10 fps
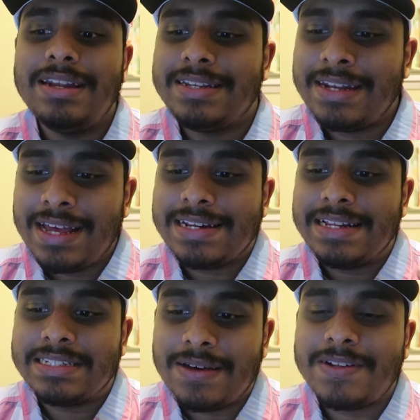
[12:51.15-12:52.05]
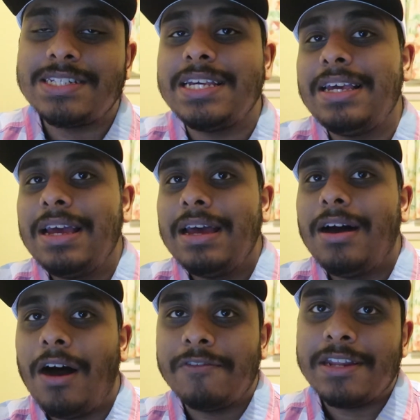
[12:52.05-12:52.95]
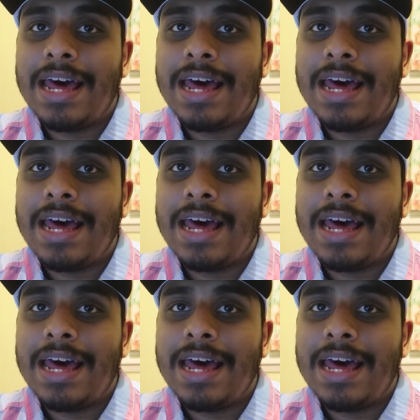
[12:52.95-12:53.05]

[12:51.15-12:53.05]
then 1970 after